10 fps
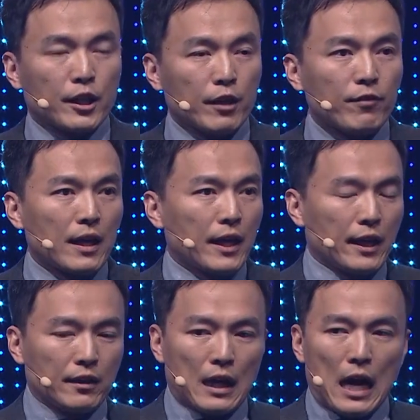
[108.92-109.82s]
give a
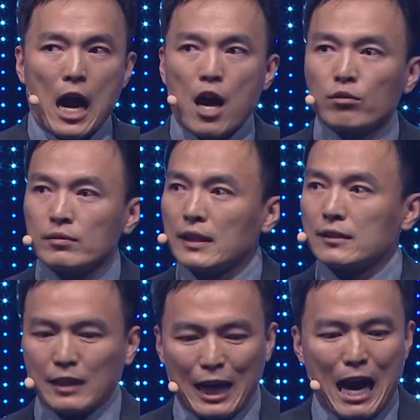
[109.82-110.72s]
hint how
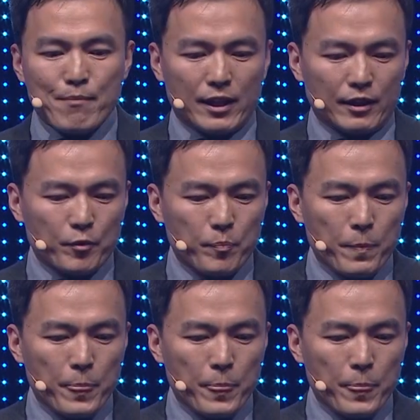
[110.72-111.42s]
this happened.